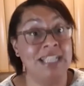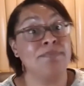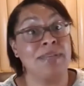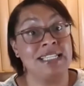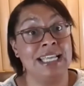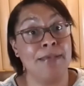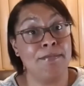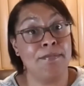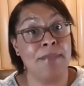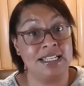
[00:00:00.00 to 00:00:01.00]
basically
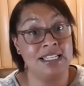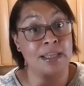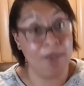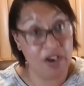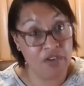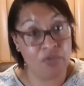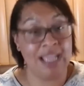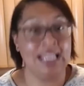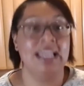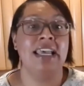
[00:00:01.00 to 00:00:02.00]
get back to their birth
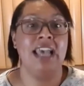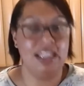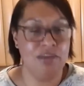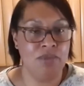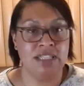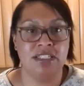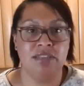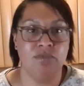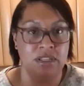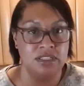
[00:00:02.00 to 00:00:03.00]
weight, and then once
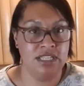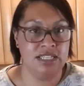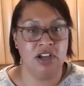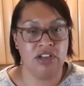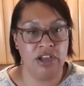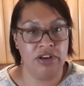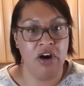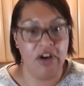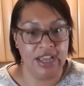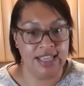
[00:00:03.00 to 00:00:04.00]
they start going
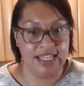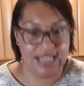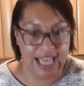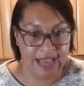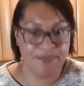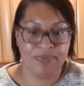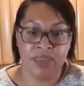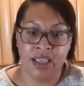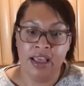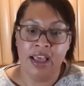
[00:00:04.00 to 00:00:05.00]
higher than that.
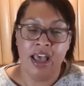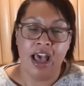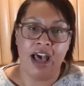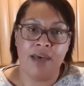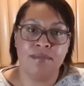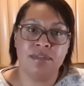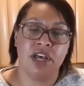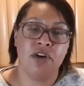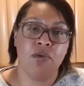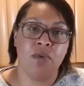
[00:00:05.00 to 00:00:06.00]

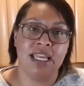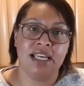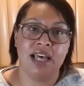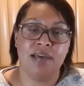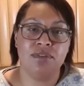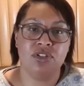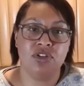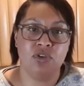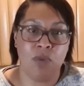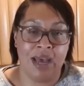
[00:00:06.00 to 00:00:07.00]
So when it comes
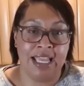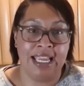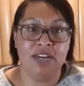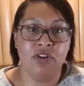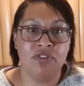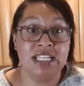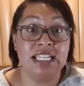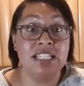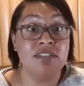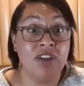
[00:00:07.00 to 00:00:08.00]
to weighing, obviously you
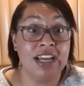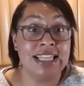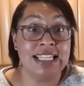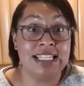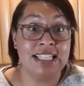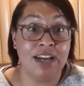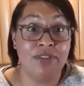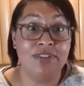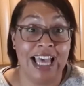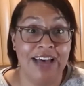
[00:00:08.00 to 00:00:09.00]
need to write this
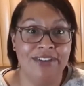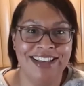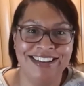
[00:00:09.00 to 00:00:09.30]
stuff down.